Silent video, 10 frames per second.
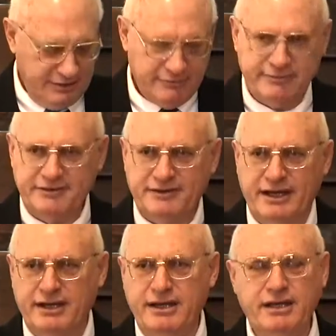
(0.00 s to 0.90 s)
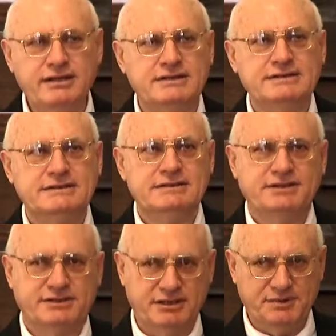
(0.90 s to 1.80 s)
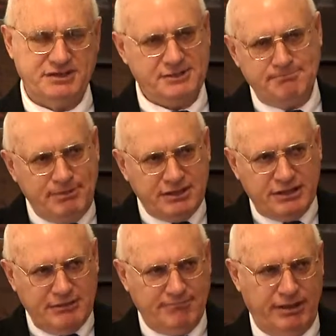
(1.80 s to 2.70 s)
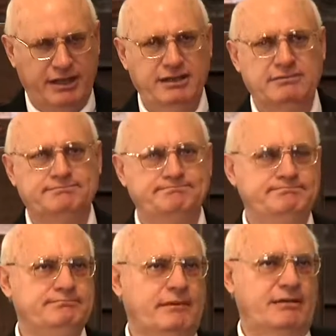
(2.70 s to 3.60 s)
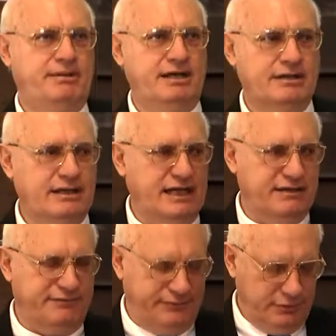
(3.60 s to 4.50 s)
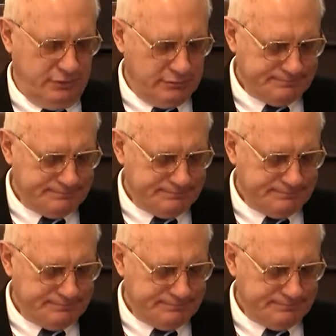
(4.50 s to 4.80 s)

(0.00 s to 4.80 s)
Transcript: with hunger. So there was this bitter complaint about the lack of food.